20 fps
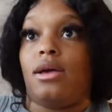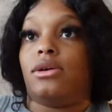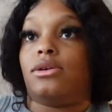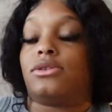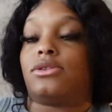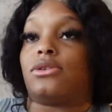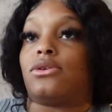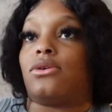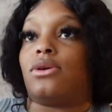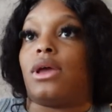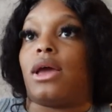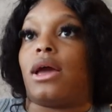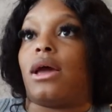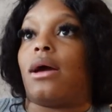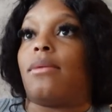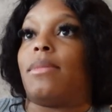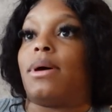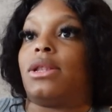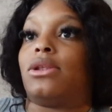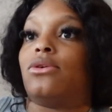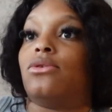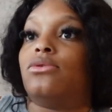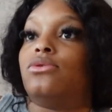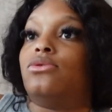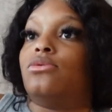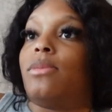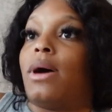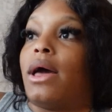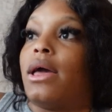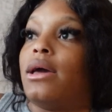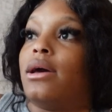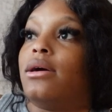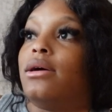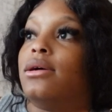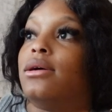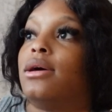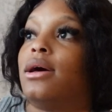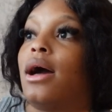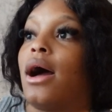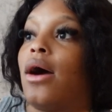So, yeah, I'm about to go do my
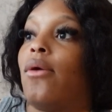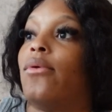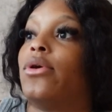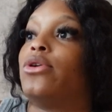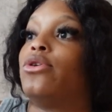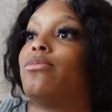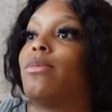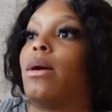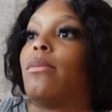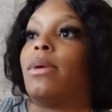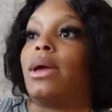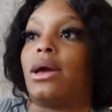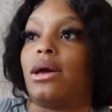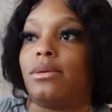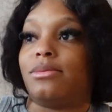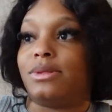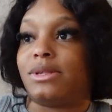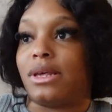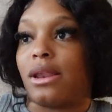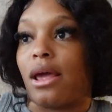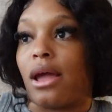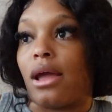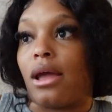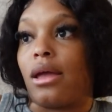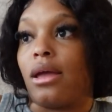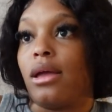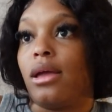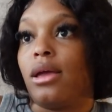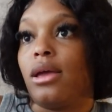hair. I want to do my makeup today.